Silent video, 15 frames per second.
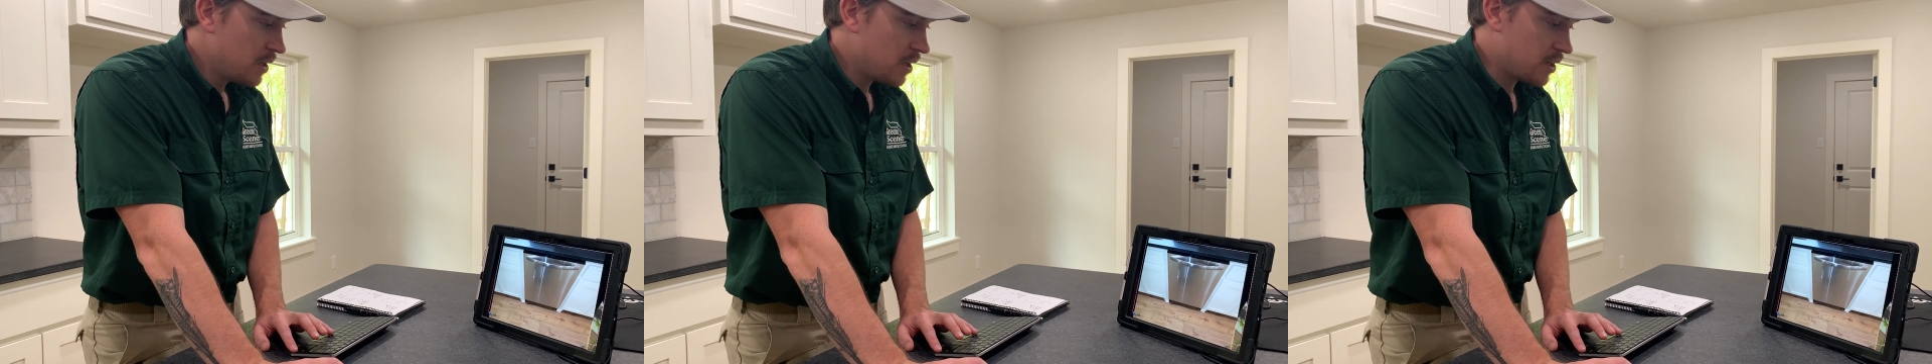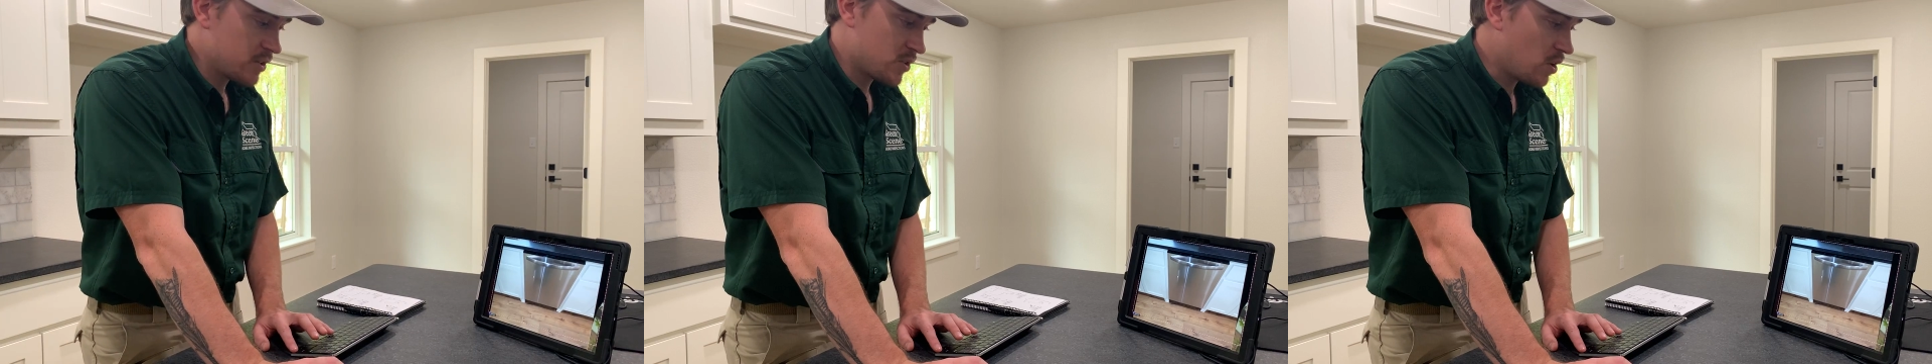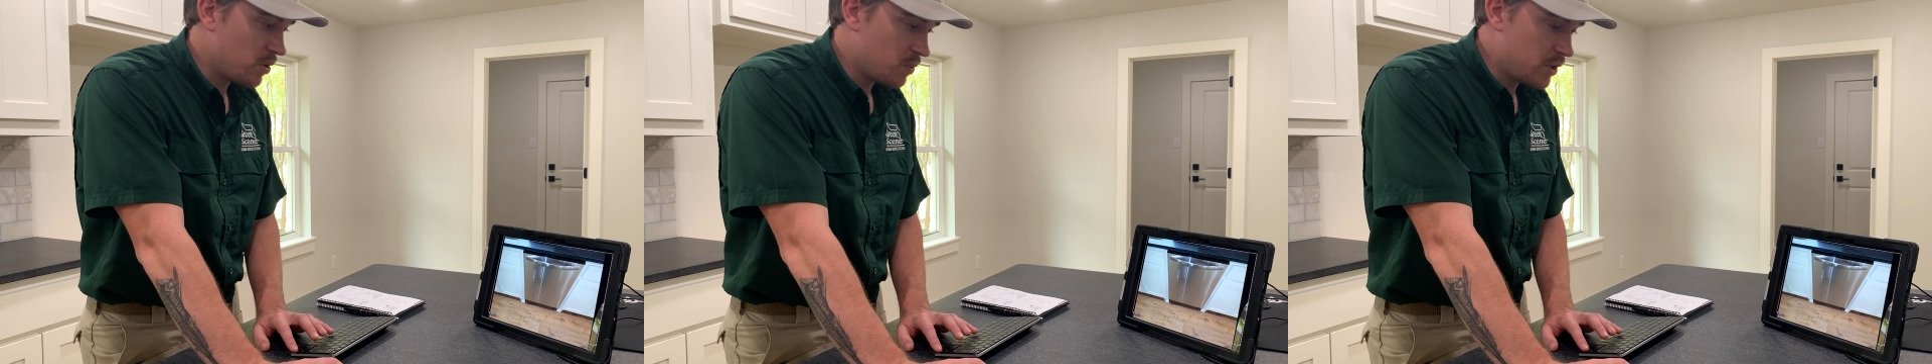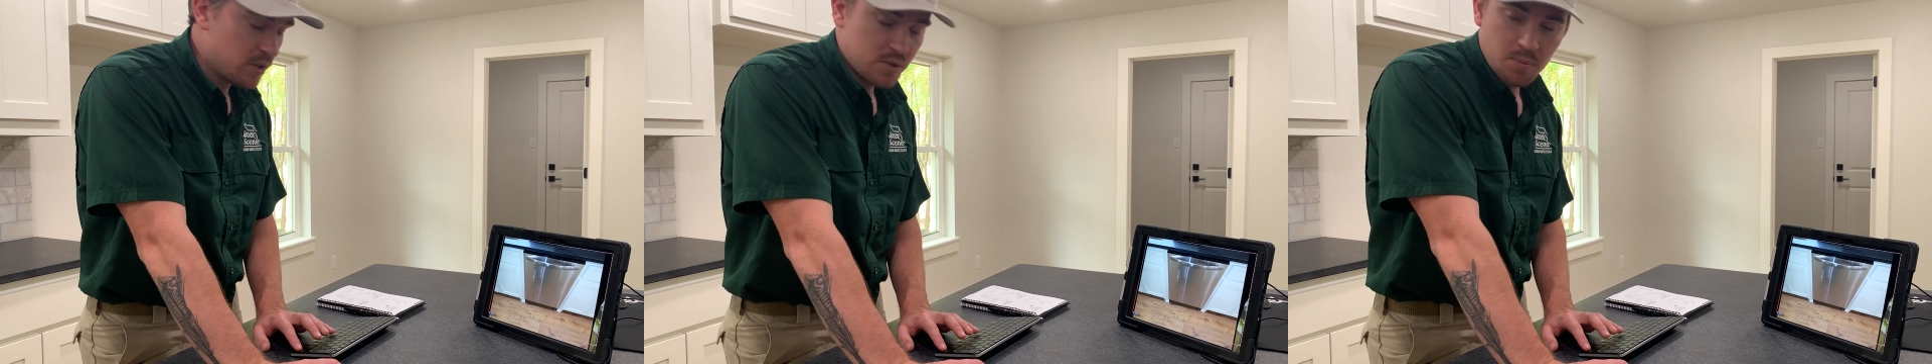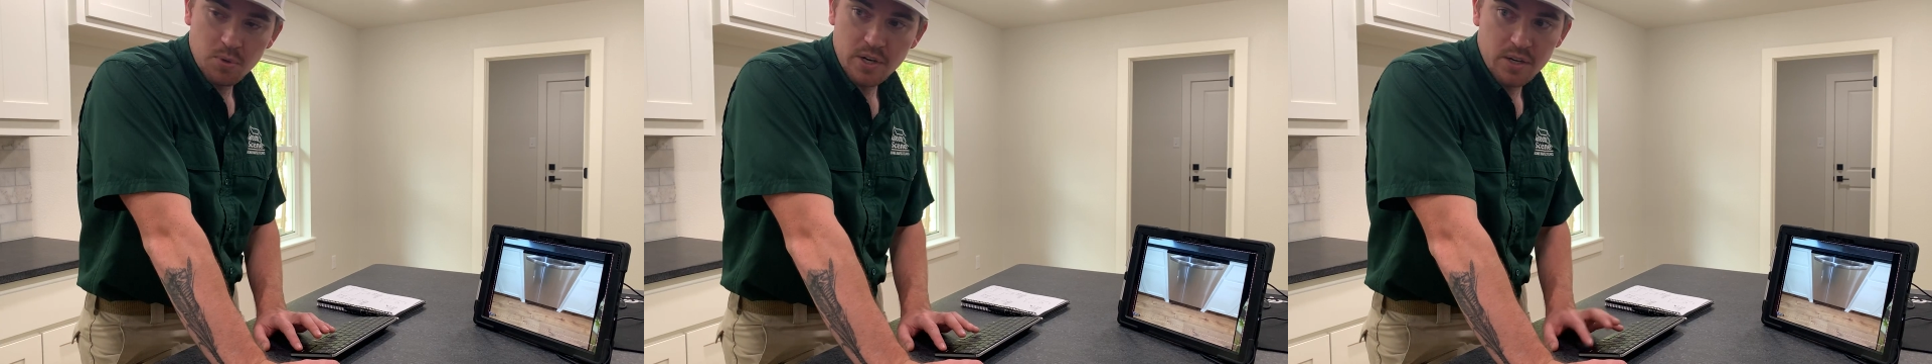Because all the
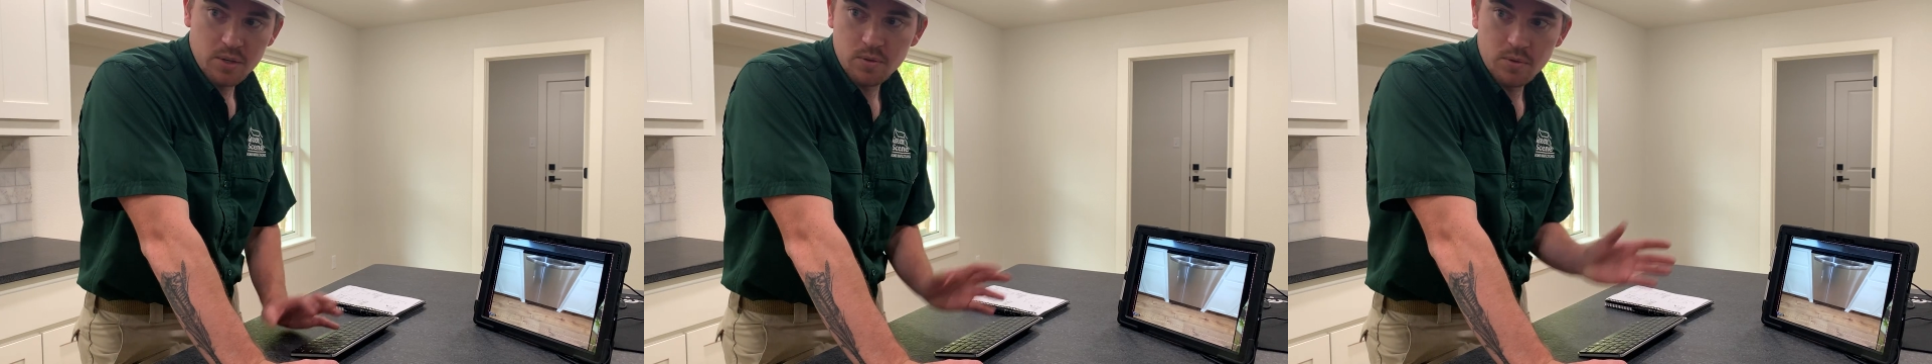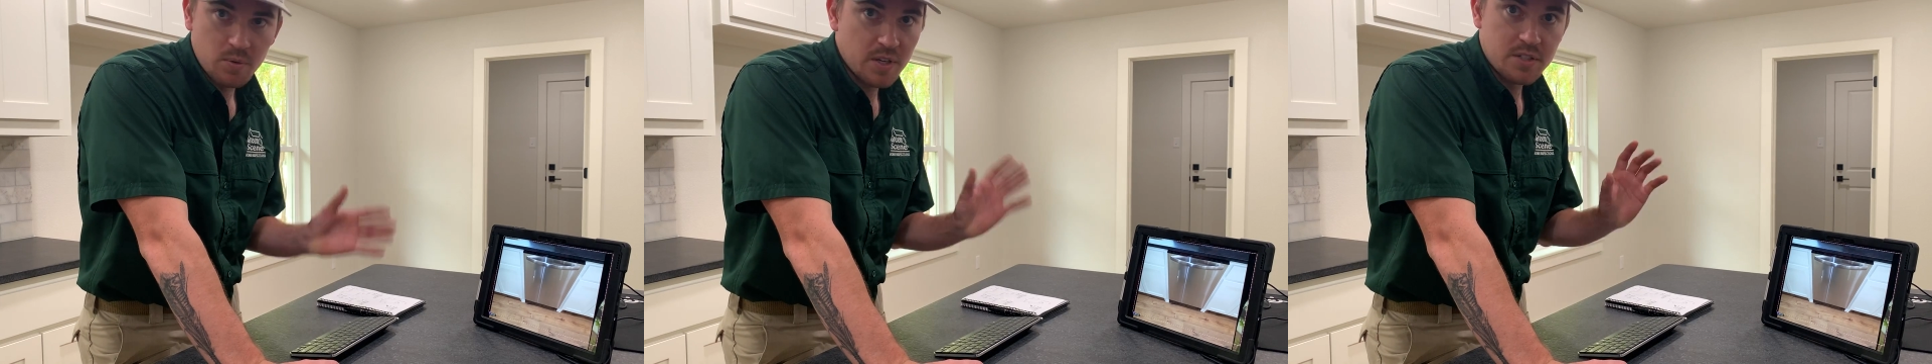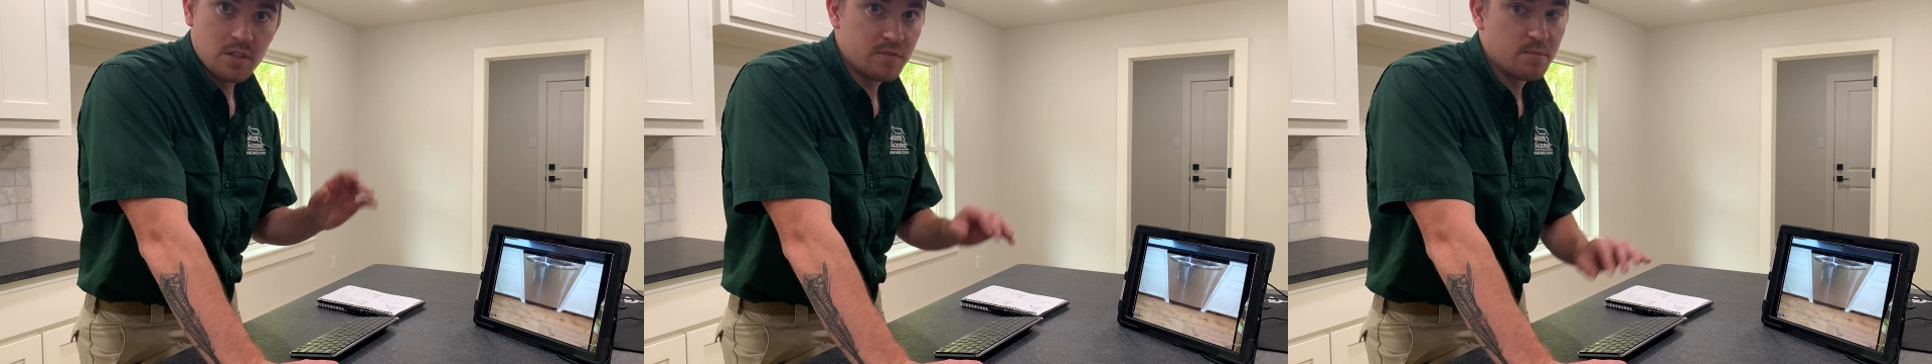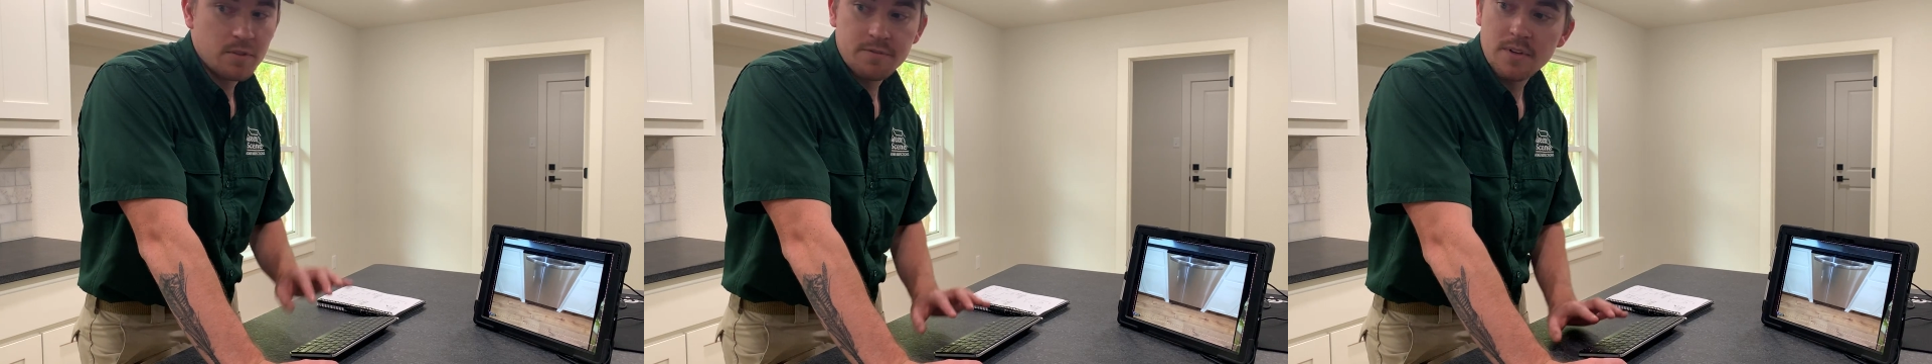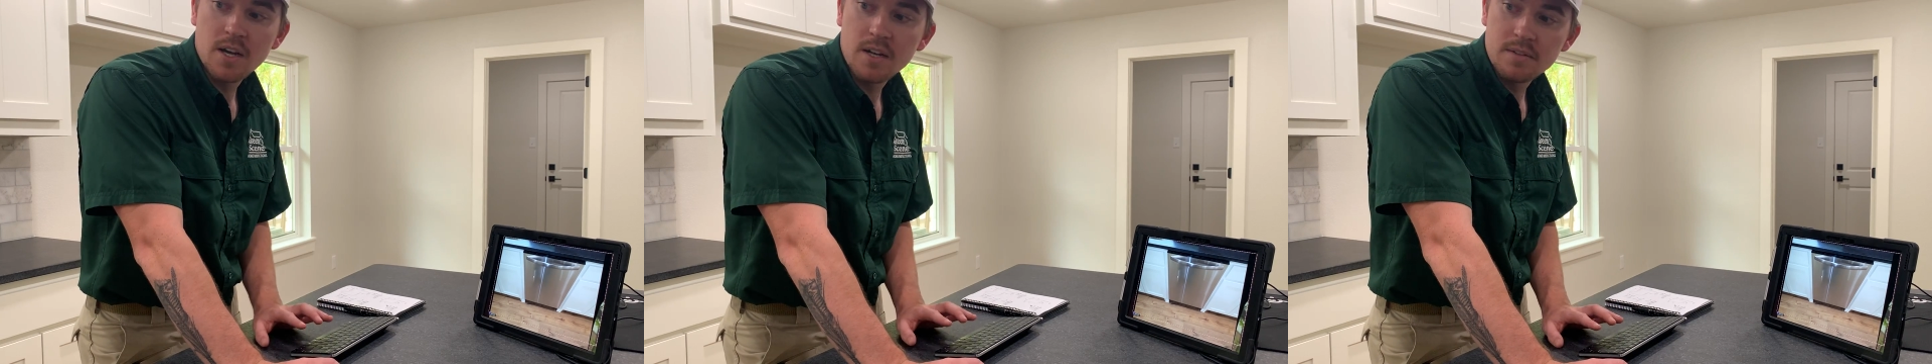windows are brand new and the rest of them
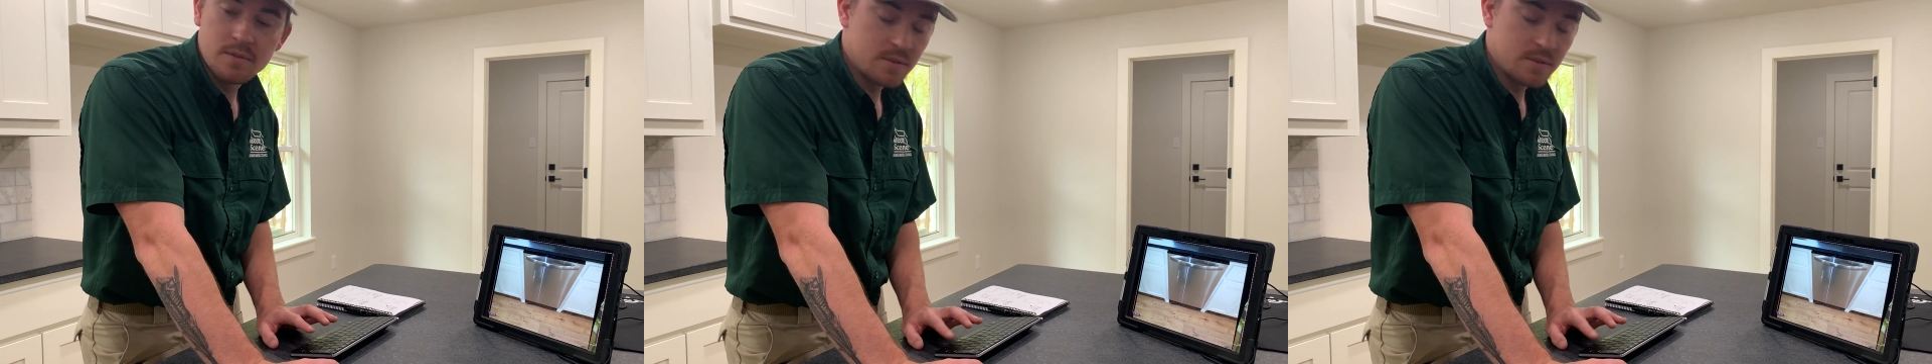are fine.